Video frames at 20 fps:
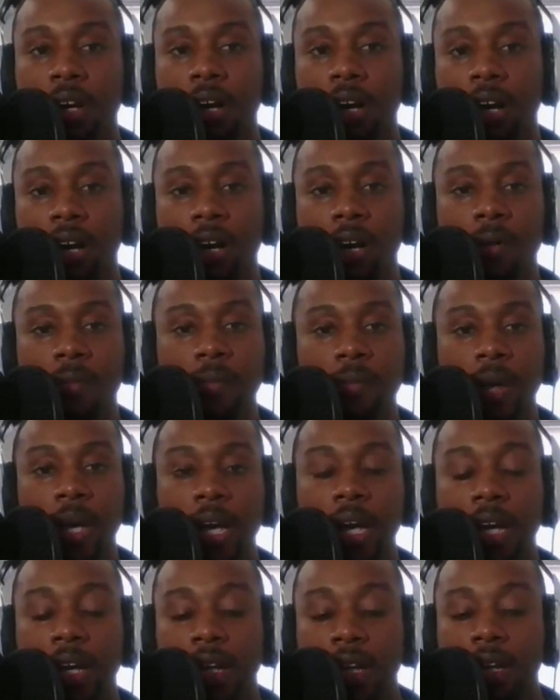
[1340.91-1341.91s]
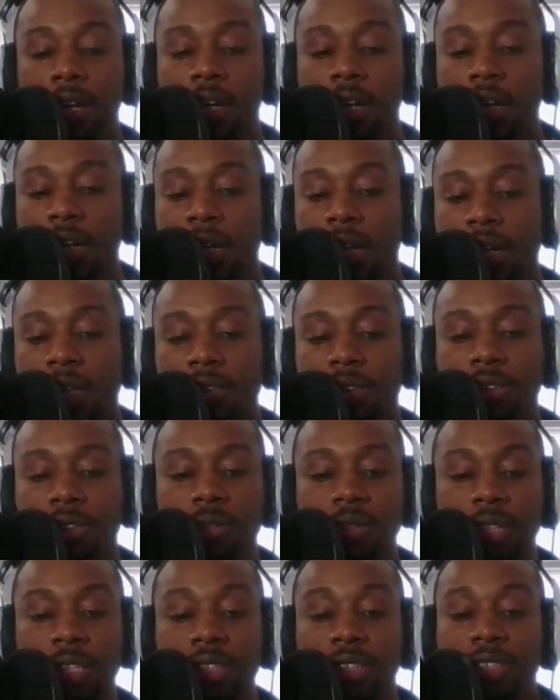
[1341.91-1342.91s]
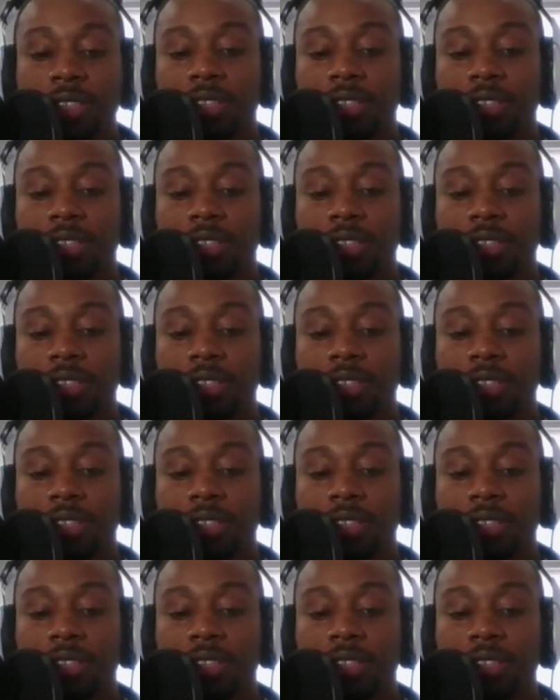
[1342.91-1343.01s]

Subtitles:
And so this